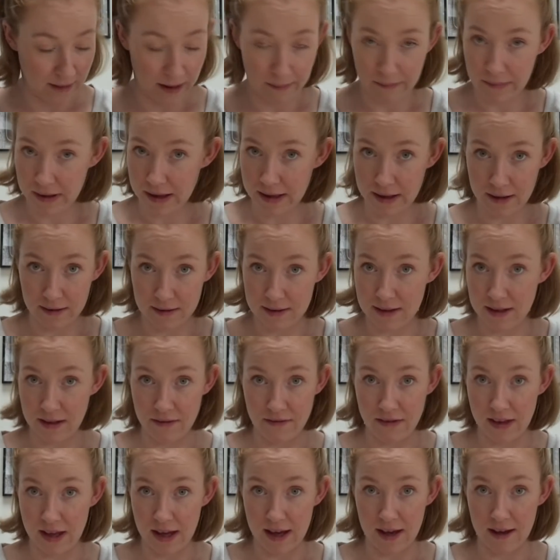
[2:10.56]

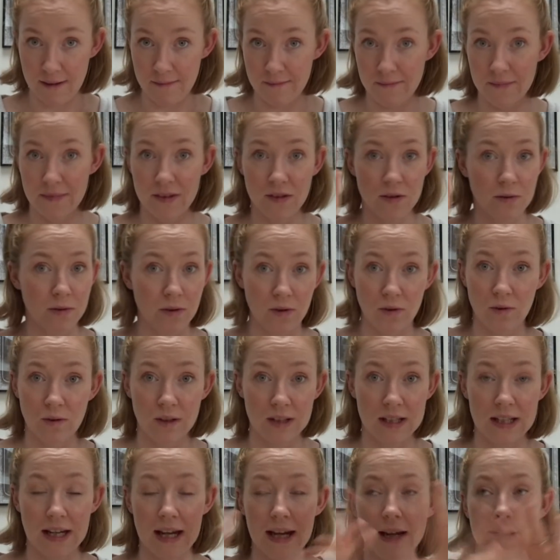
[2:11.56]
of that. Do it all the
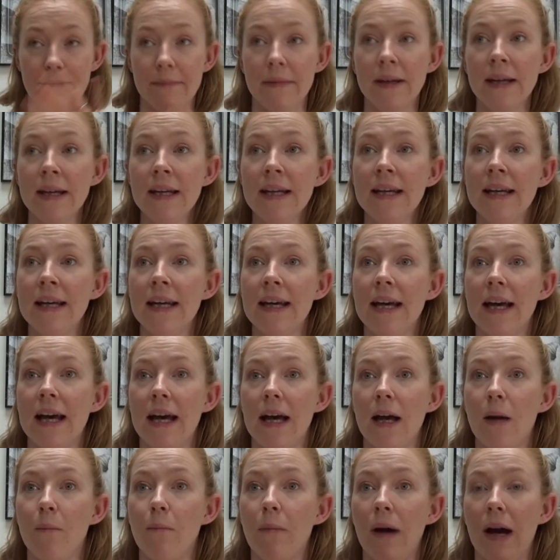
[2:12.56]
time.
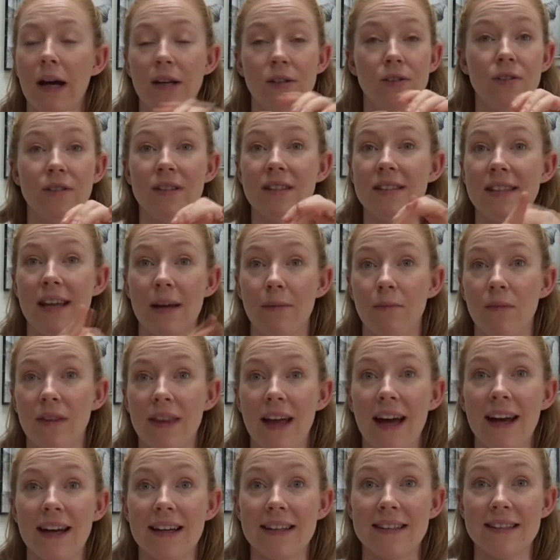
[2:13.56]
I do the same with
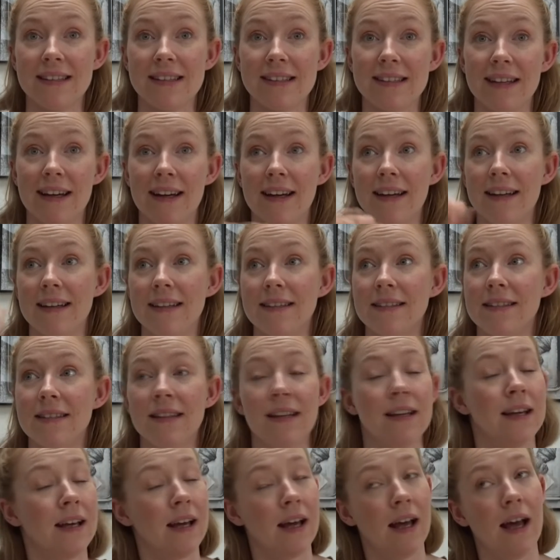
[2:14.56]
exercise.
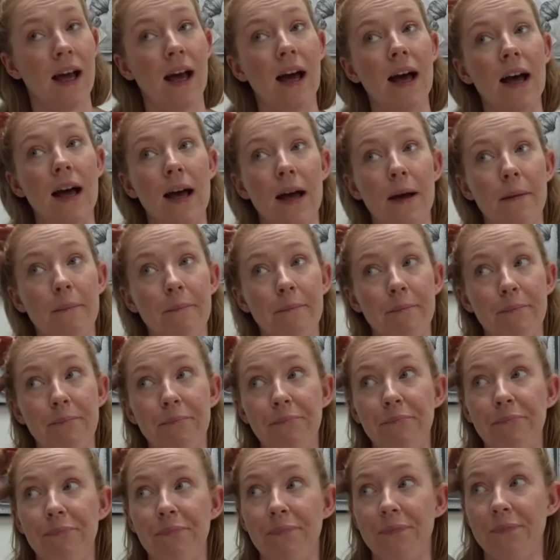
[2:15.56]

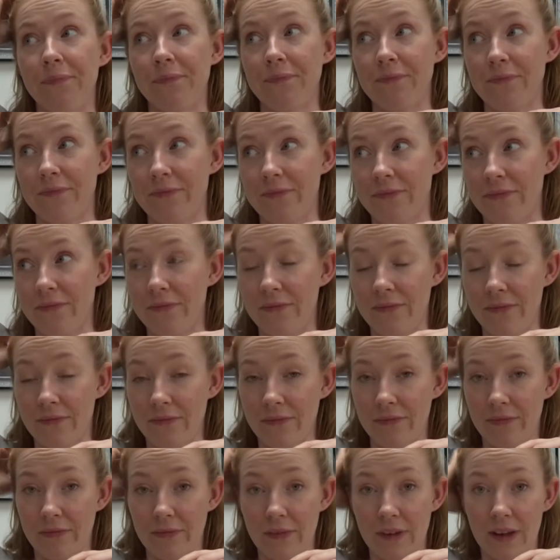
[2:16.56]

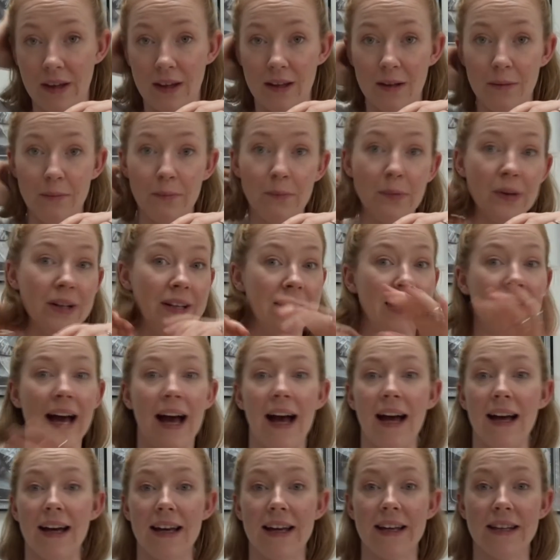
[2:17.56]
But
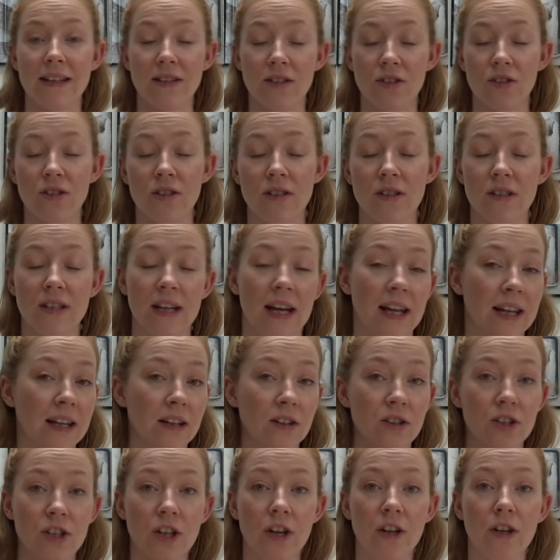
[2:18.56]
yeah, it's just a
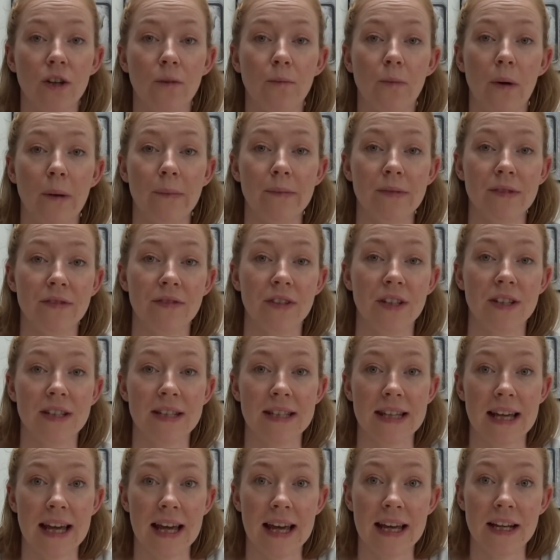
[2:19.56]
little journal prompt for you
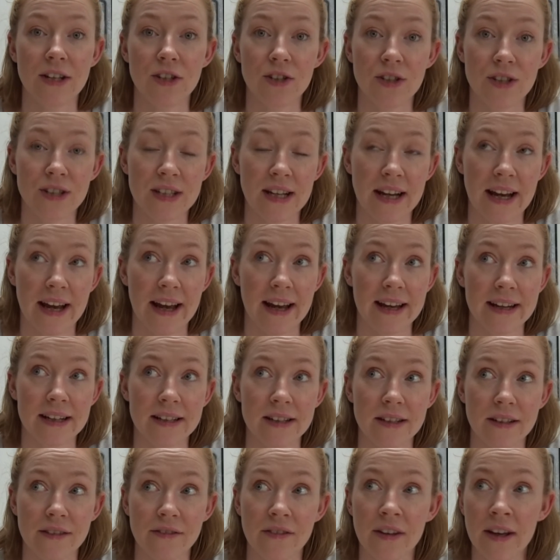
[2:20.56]
today, just to
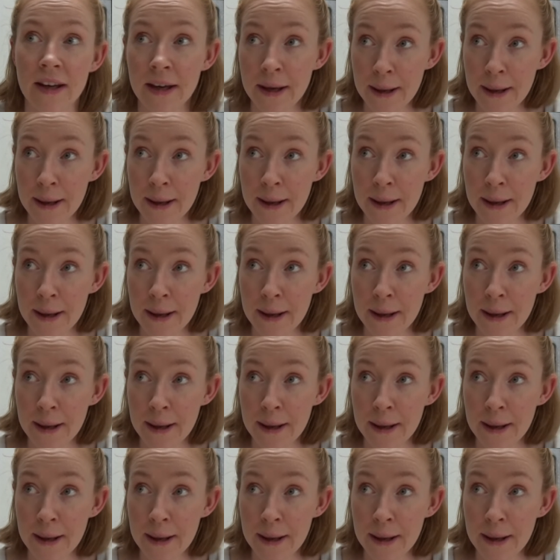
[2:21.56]
kind of